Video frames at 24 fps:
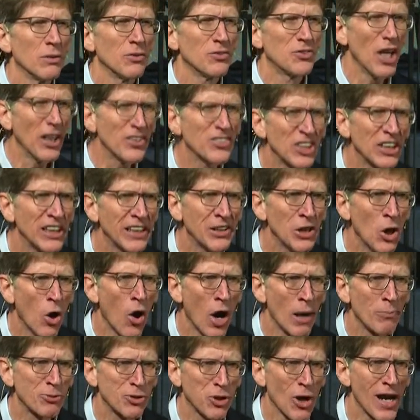doesn't he know
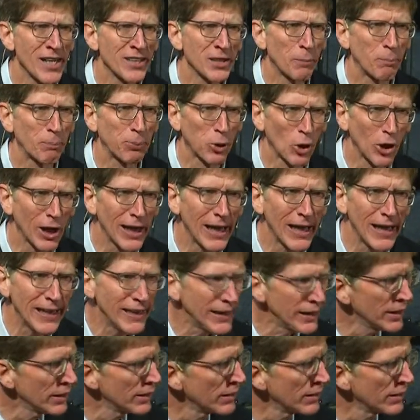I'm trying to pray?